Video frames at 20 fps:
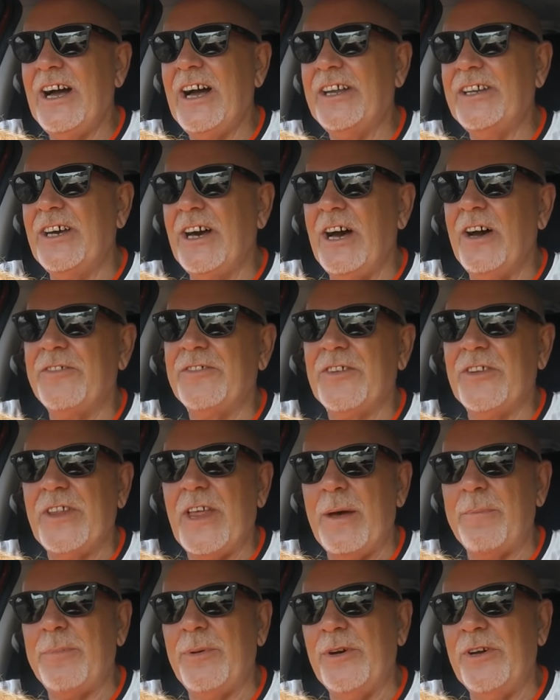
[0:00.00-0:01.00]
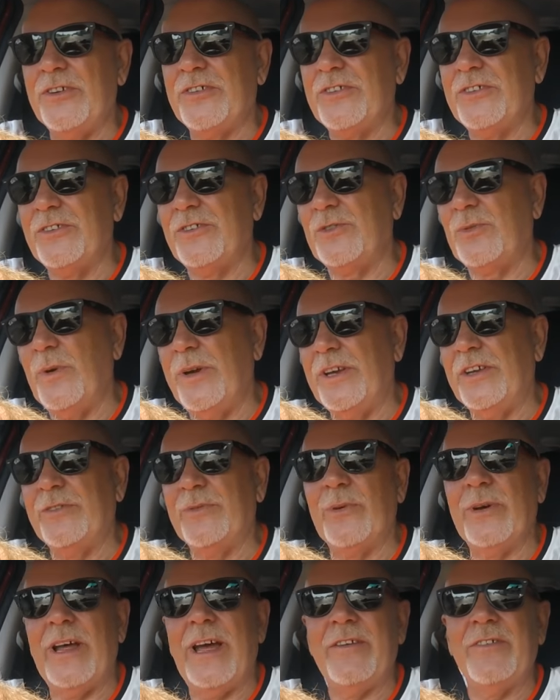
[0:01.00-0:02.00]
And after that person
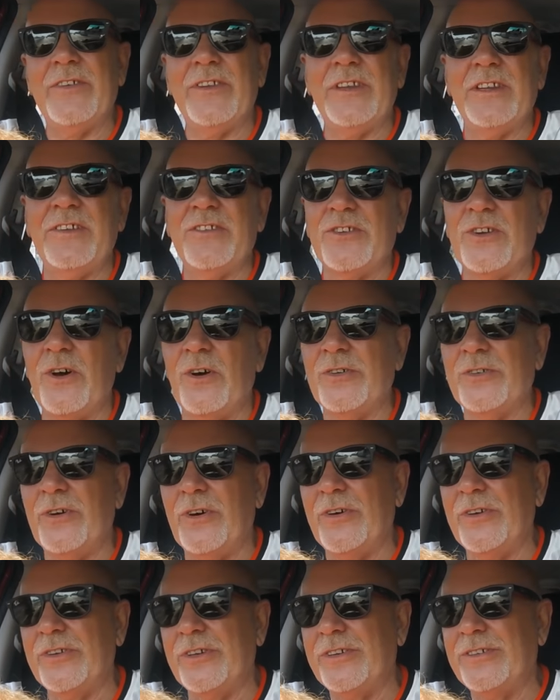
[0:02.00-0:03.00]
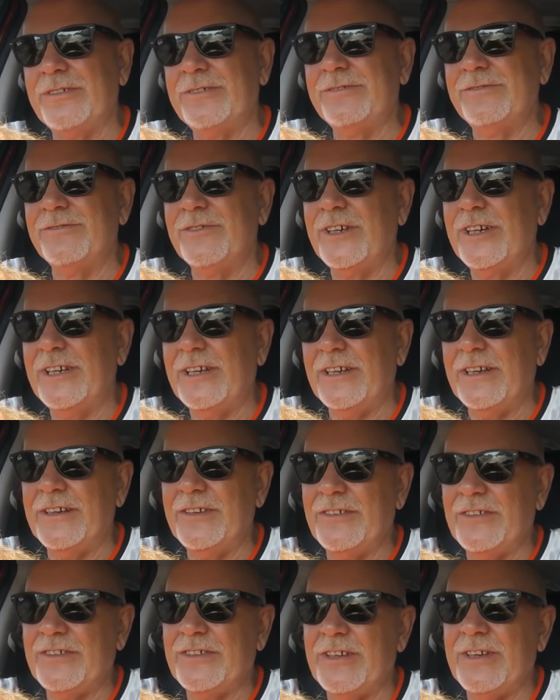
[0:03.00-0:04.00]
twigs what everything that's gone on and
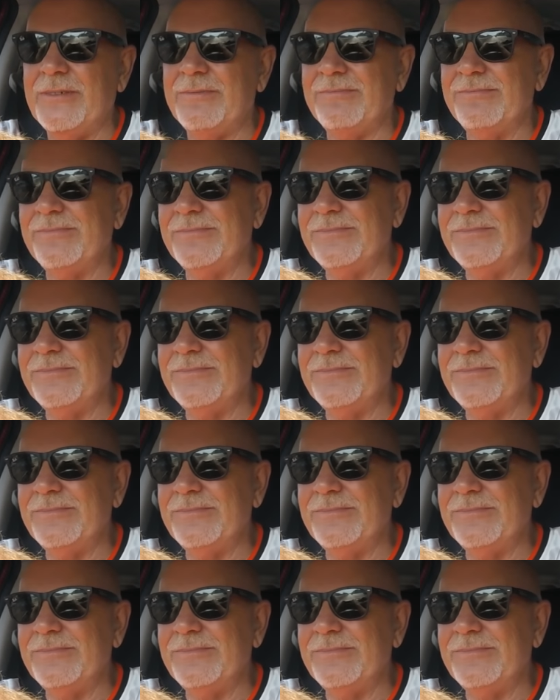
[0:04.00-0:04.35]
realises it,